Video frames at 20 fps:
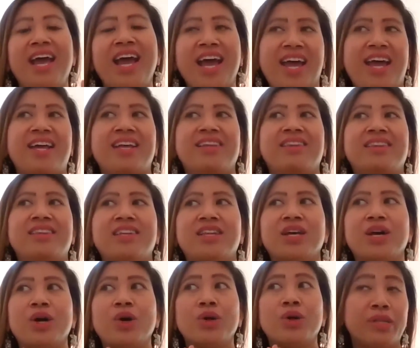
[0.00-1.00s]
and
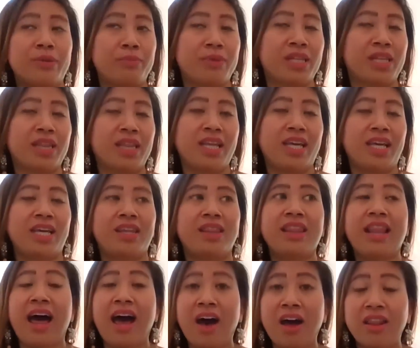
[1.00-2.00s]
ultimately
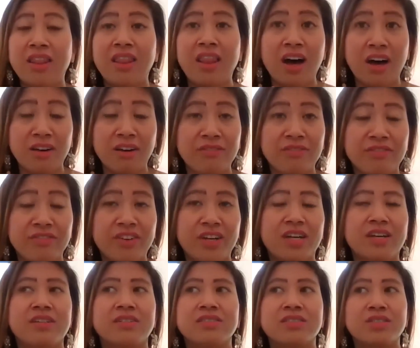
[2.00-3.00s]
love
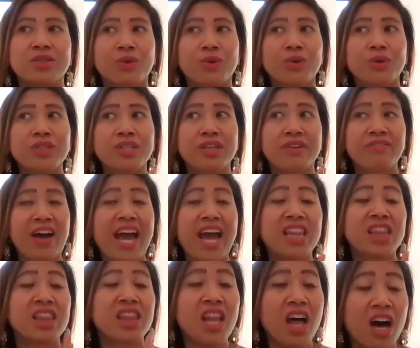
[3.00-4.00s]
so
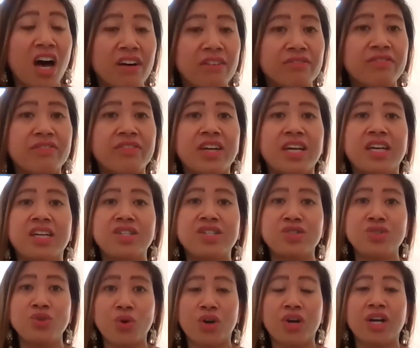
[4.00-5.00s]
divine love
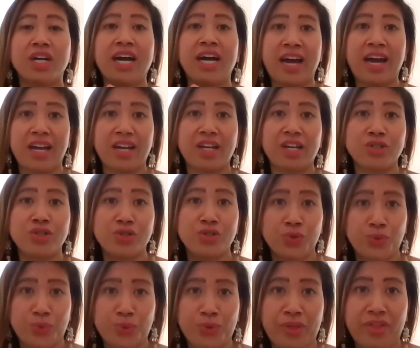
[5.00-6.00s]
is your guiding
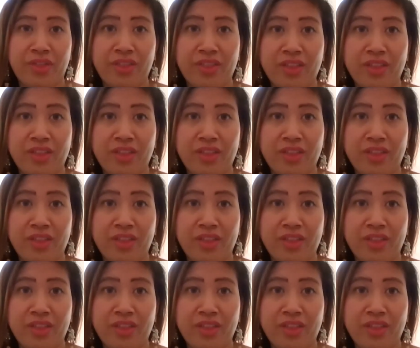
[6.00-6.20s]
truth